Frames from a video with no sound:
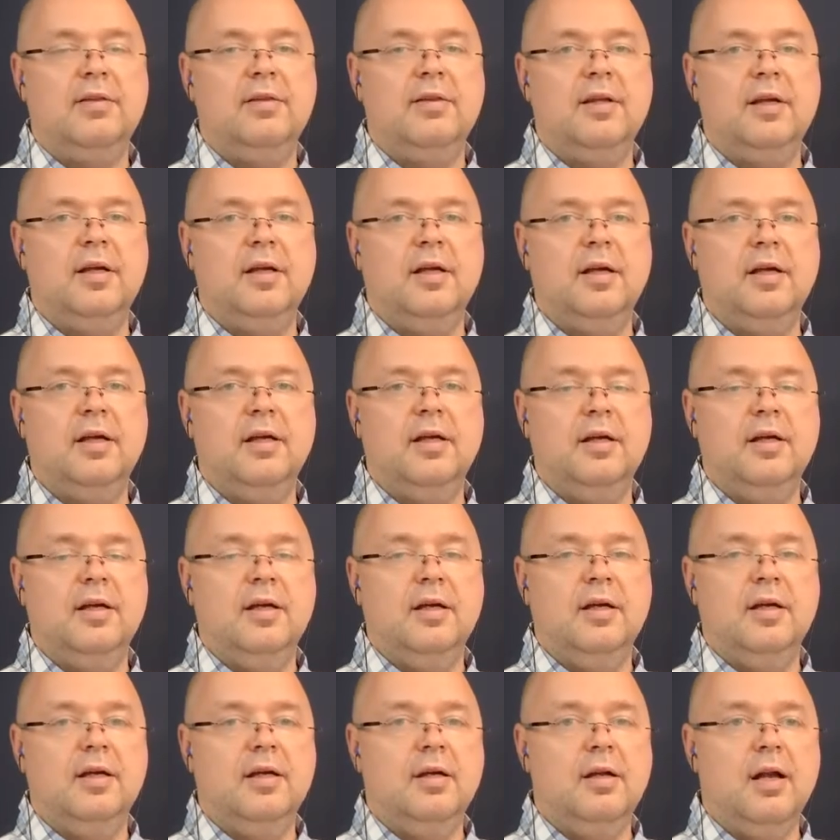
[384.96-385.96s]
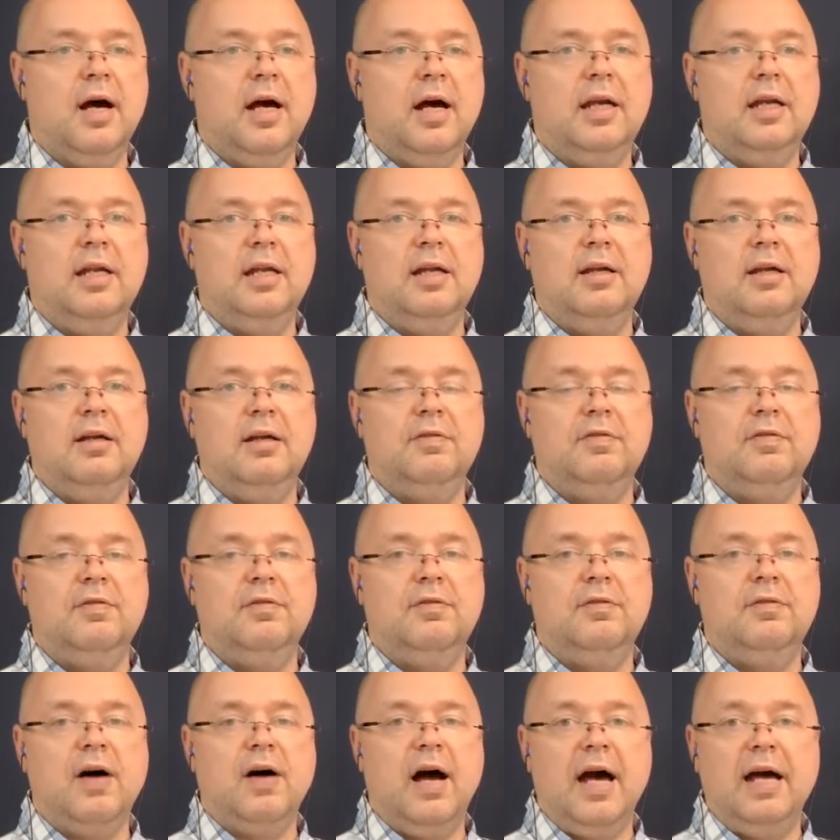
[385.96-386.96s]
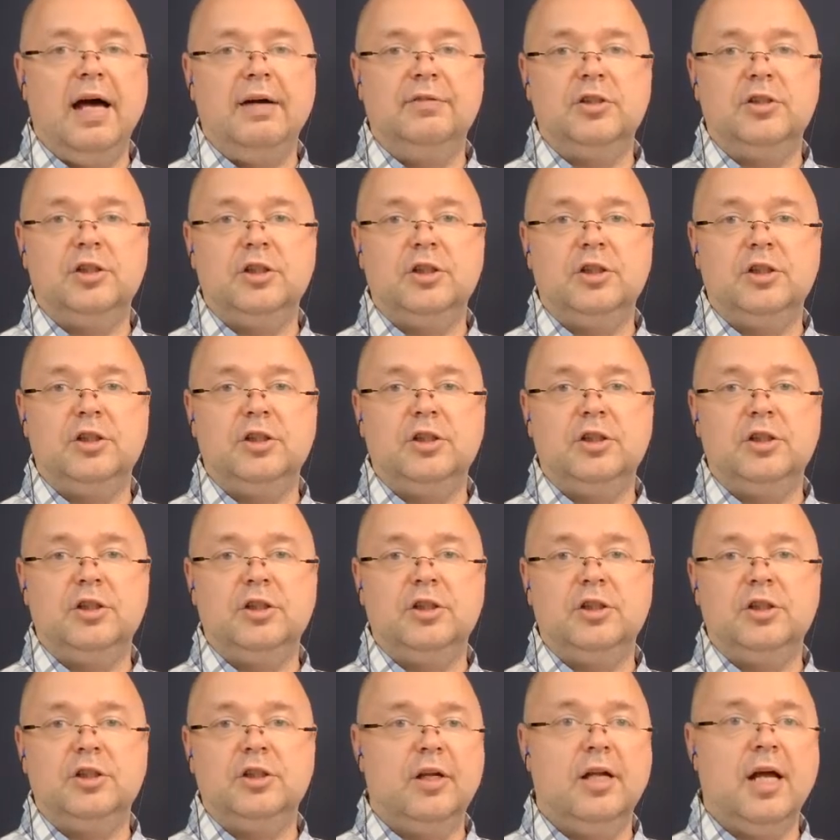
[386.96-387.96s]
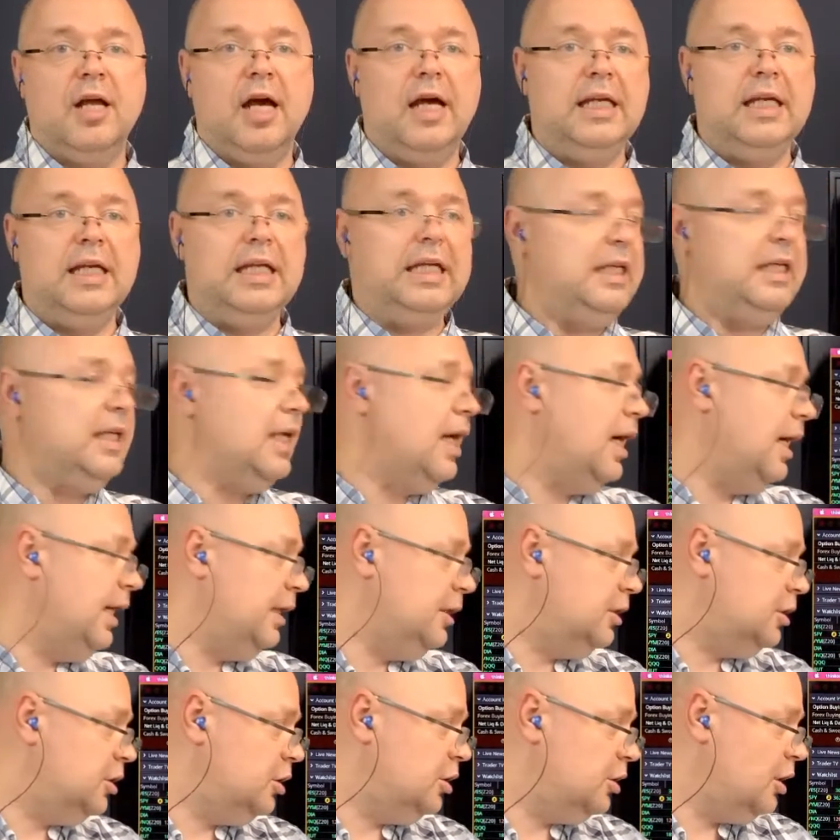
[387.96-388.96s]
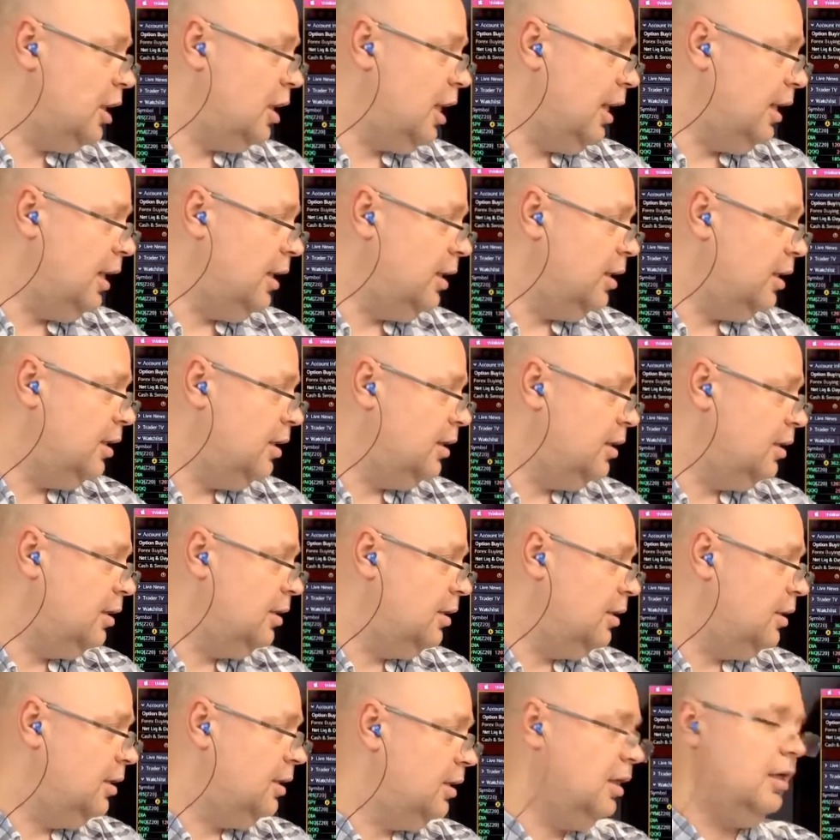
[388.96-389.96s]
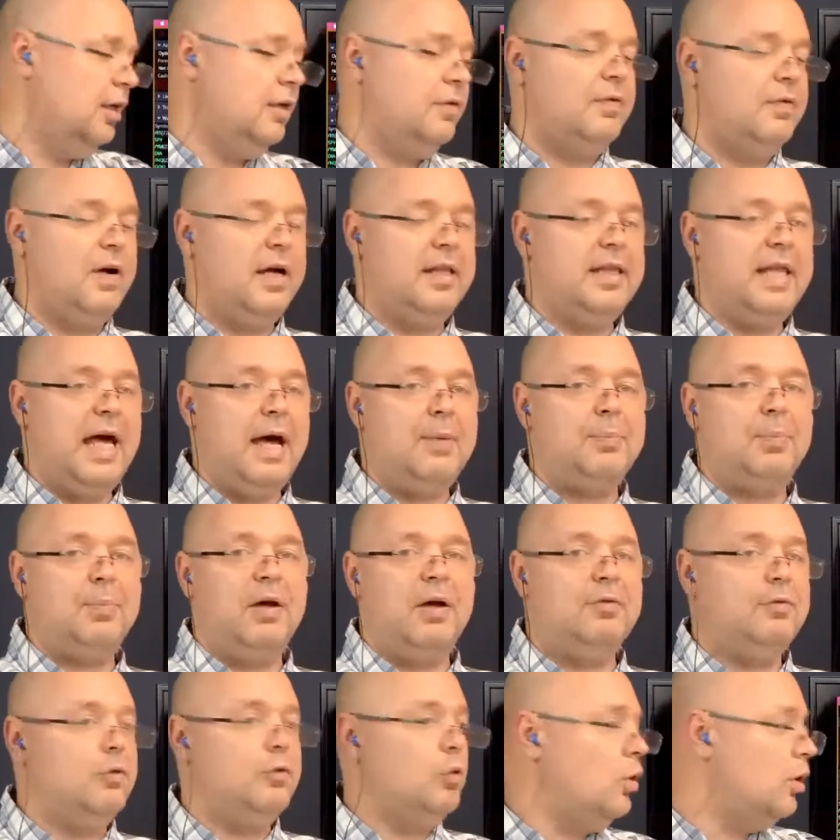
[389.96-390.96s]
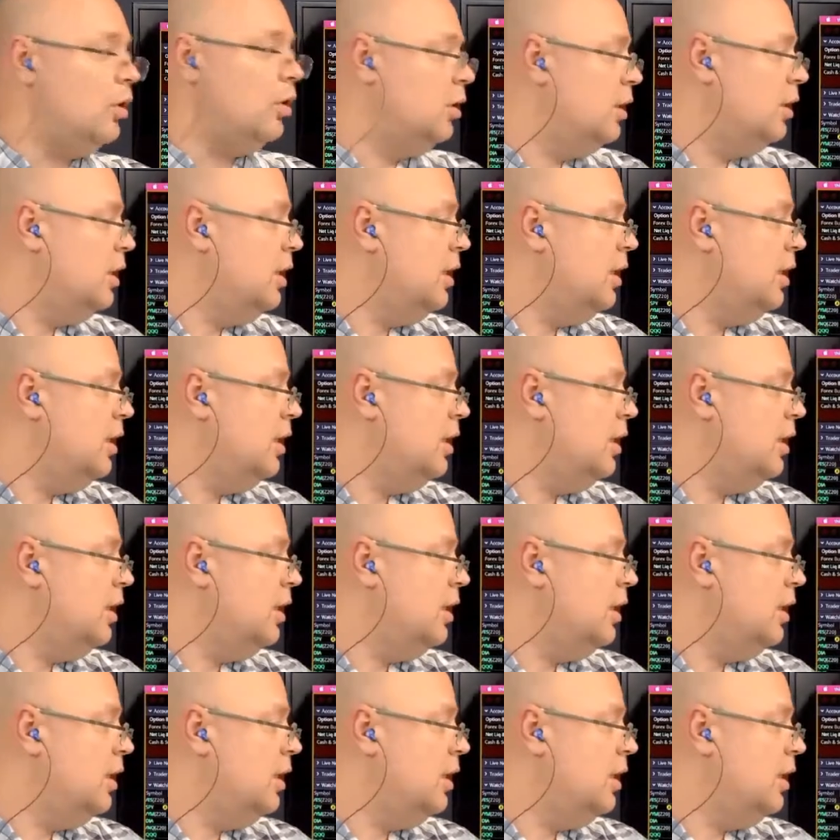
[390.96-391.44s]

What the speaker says: the 95 strike or the 99 strike, you divide that by 4.